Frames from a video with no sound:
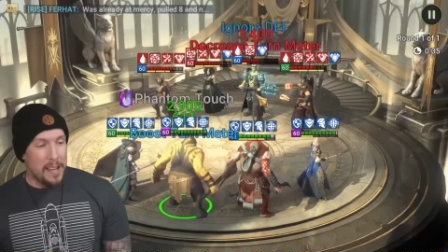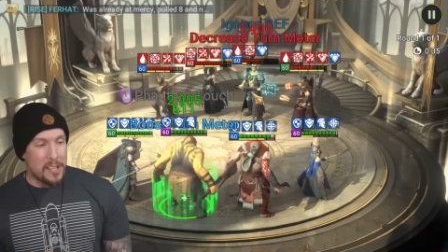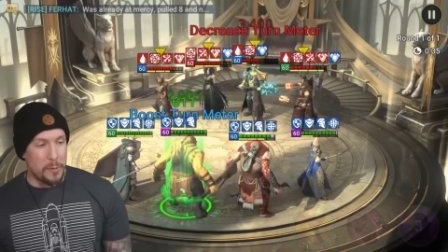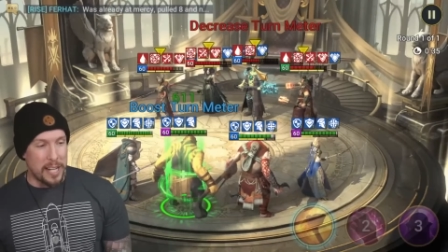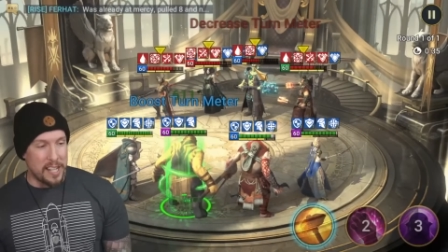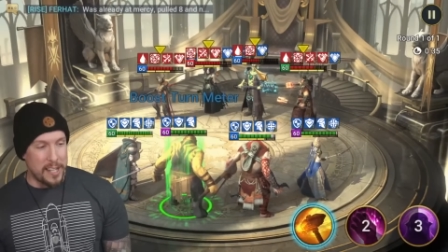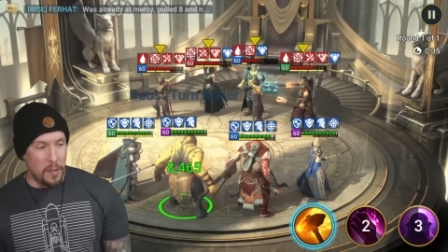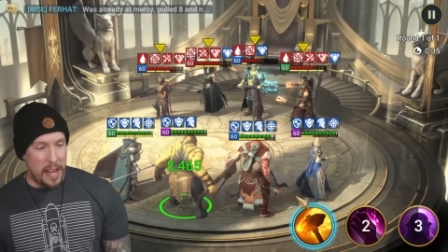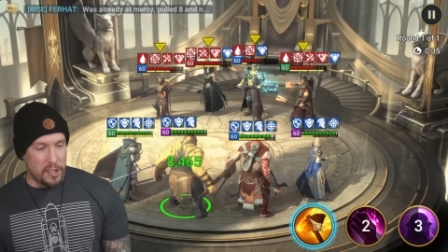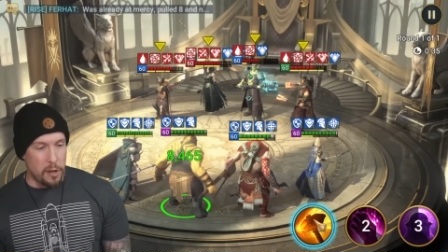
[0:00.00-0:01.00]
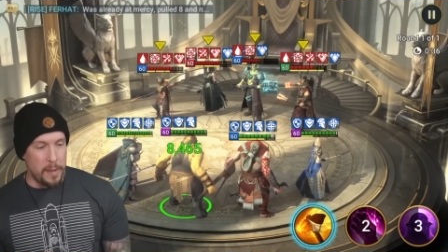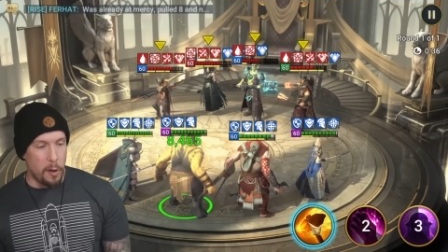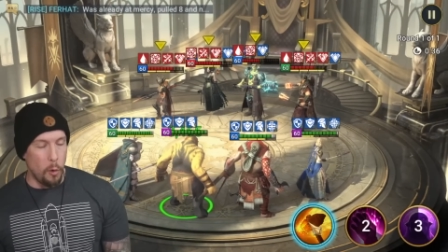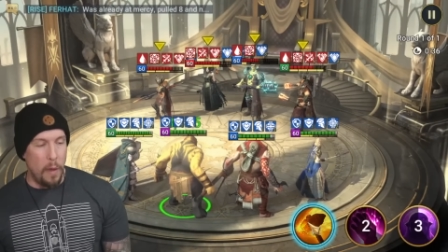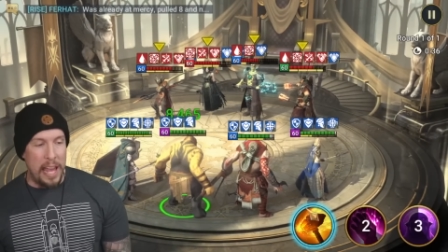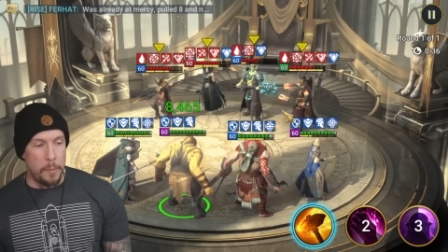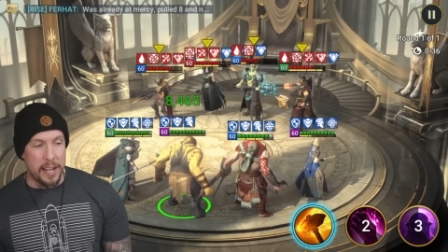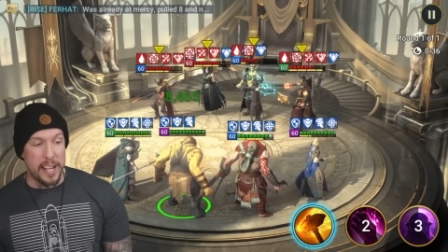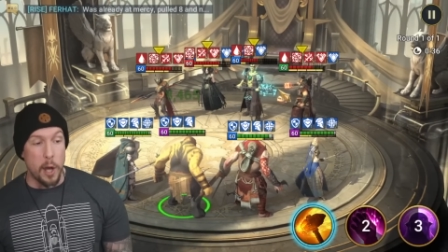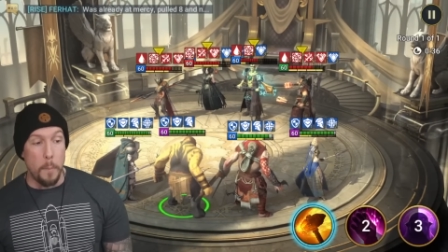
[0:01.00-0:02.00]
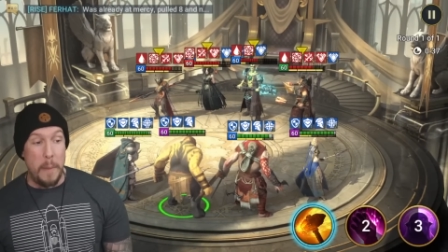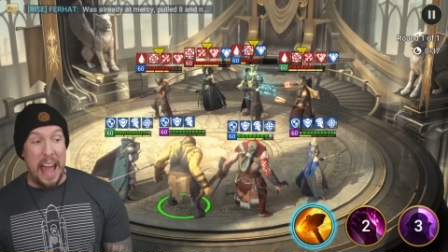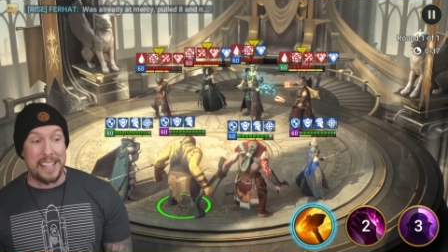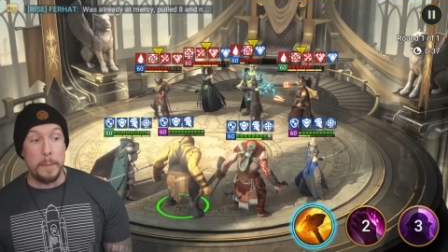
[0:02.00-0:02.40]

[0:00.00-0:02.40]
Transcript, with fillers: So we're going to steal that turn meter away, and we're going to go back to